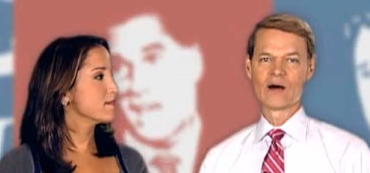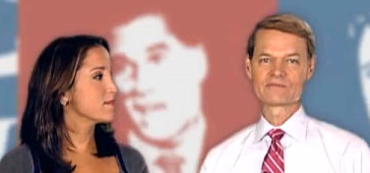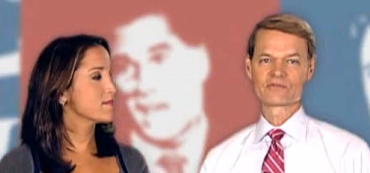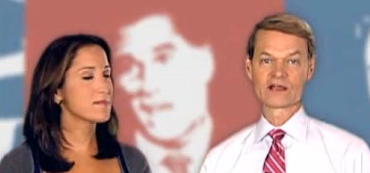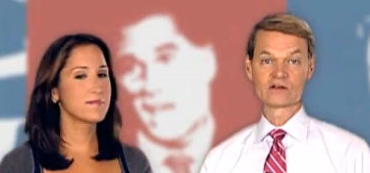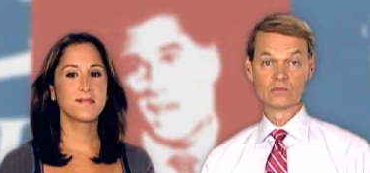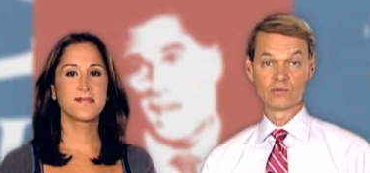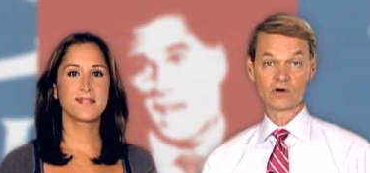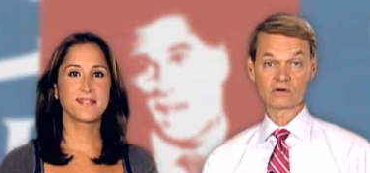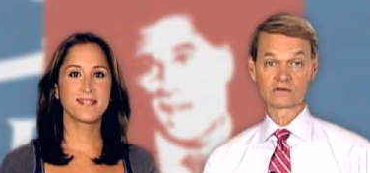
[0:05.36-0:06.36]
Speaker 1: I'm Frank
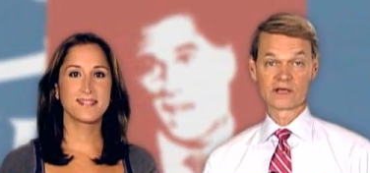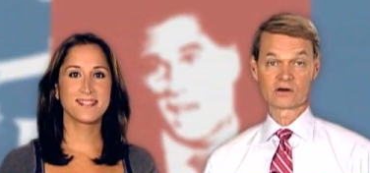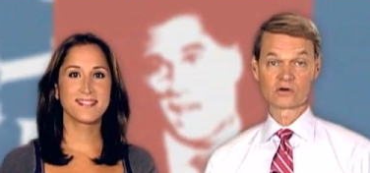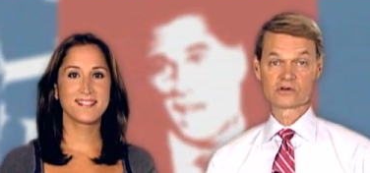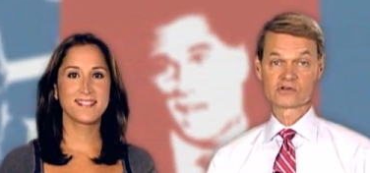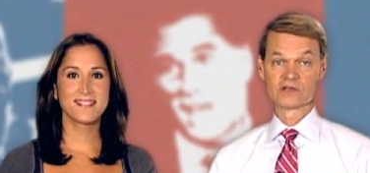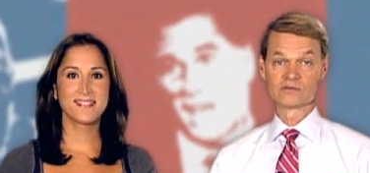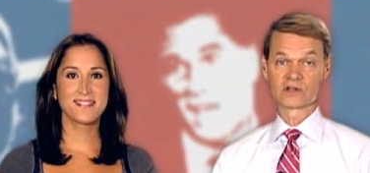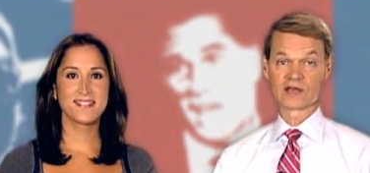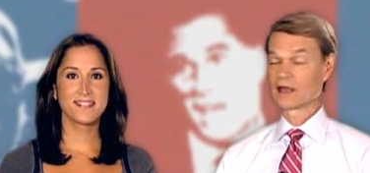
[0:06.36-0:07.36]
Newport, editor in chief
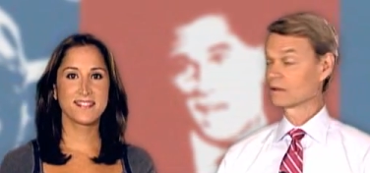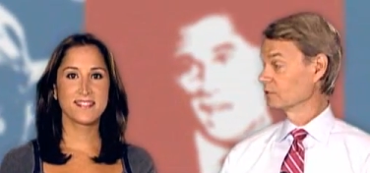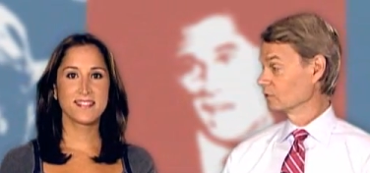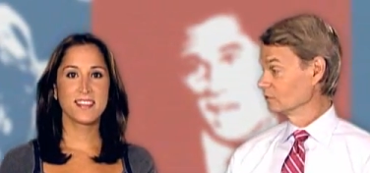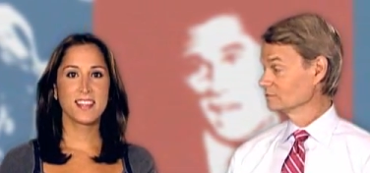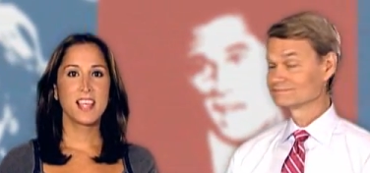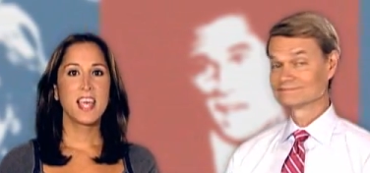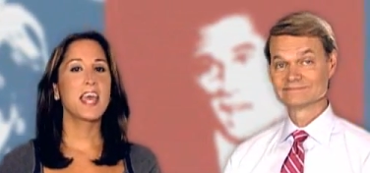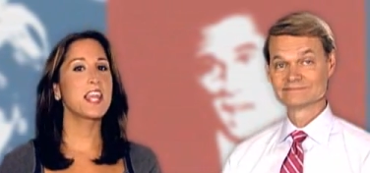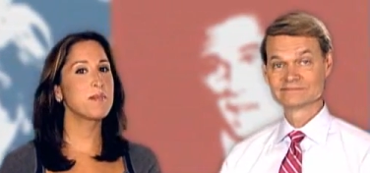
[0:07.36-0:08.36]
of the Gallup Poll.
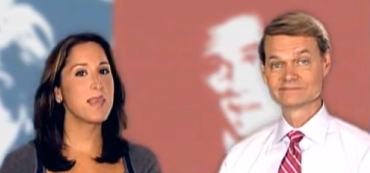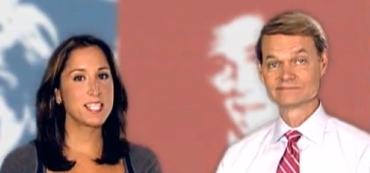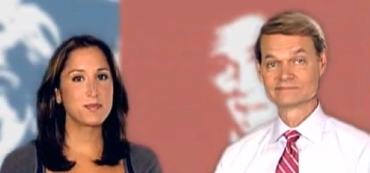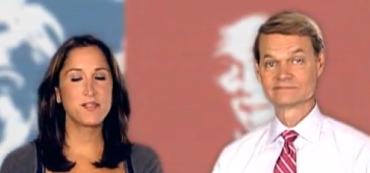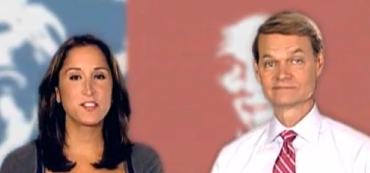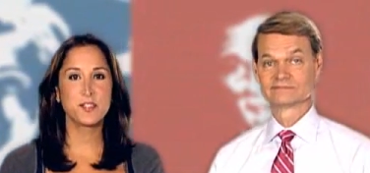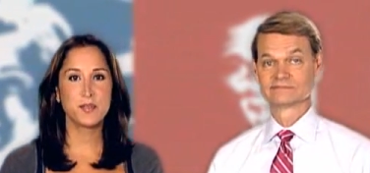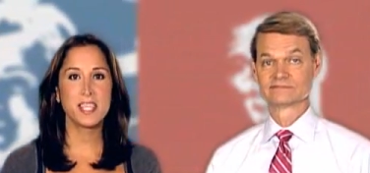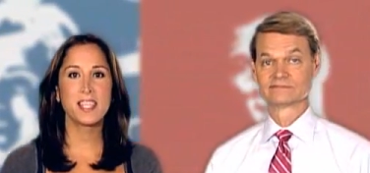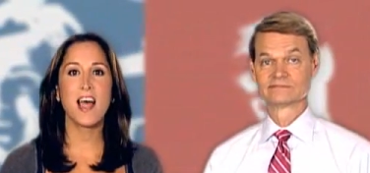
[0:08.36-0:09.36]
Speaker 2: And I'm Yasmin
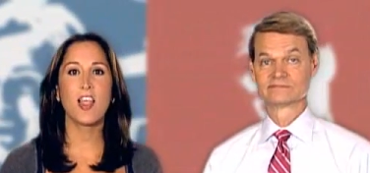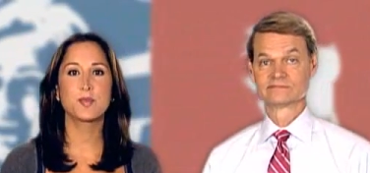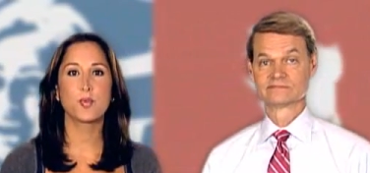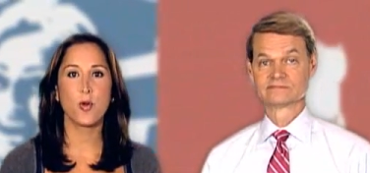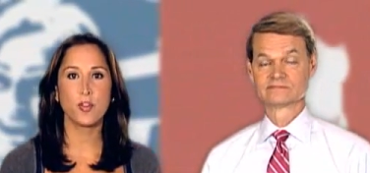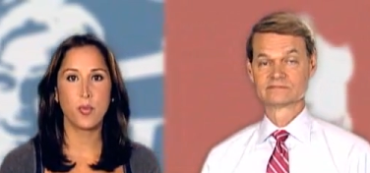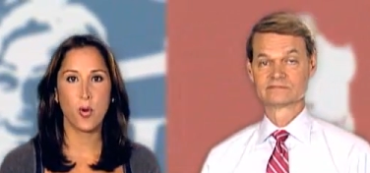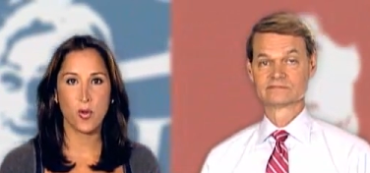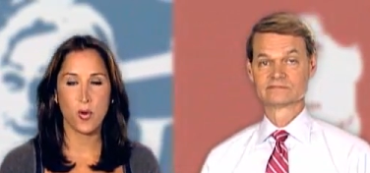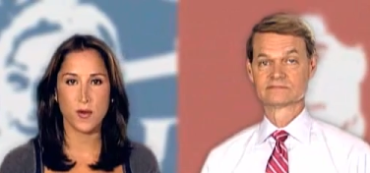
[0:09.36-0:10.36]
Vossoughian, Gallup's World
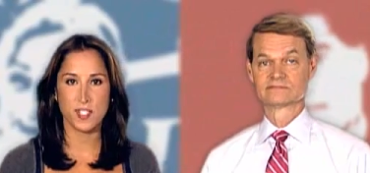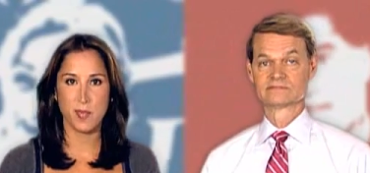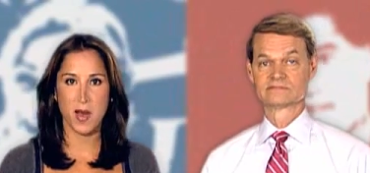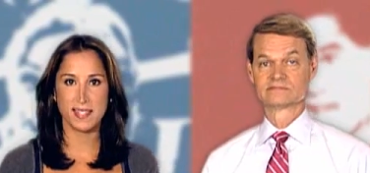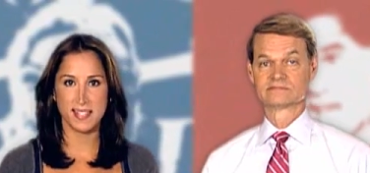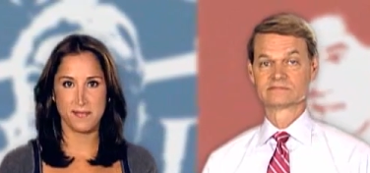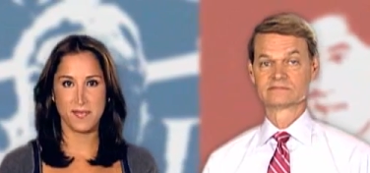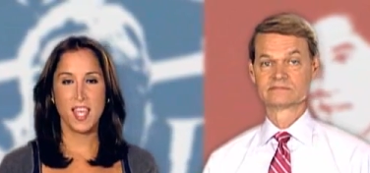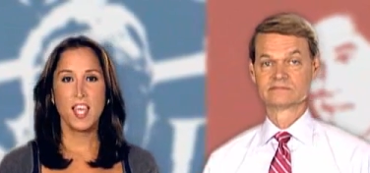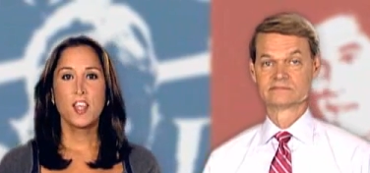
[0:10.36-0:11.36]
Poll correspondent.
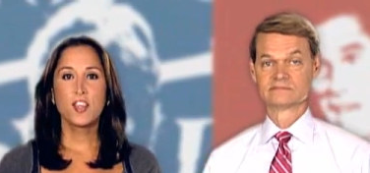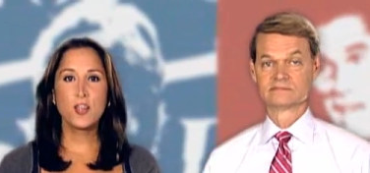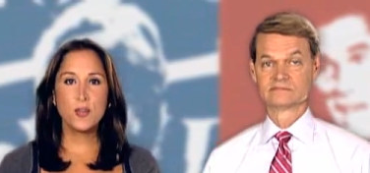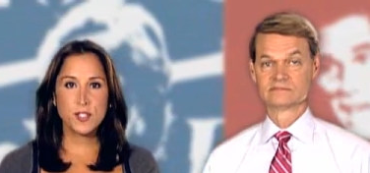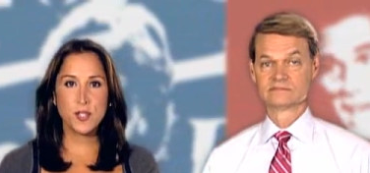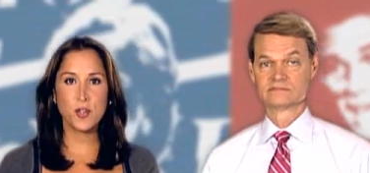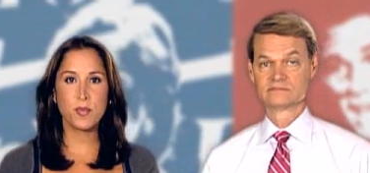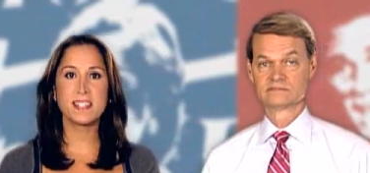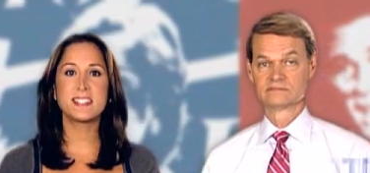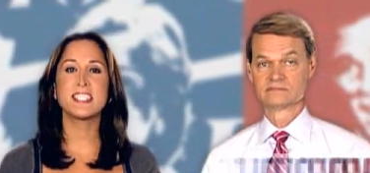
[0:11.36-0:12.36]
YouTube
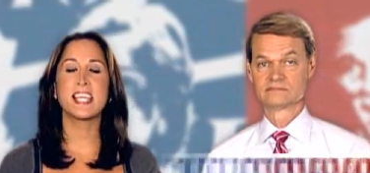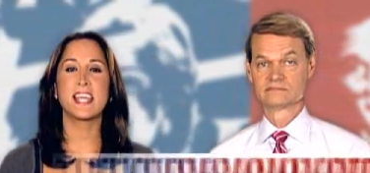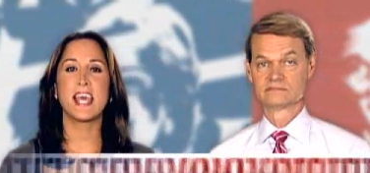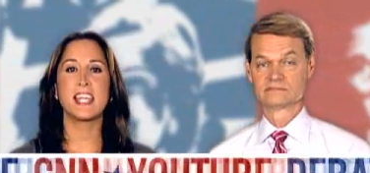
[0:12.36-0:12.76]
and CNN